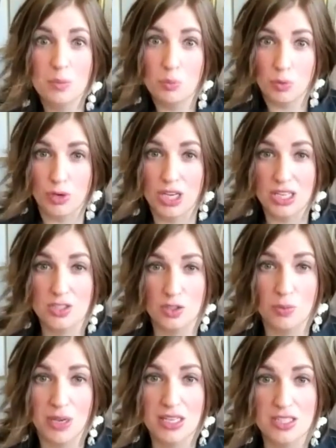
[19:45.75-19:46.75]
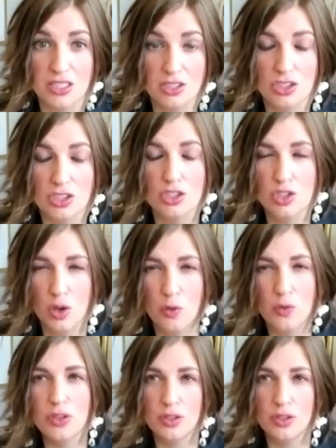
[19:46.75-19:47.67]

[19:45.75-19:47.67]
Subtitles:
embrace your message. So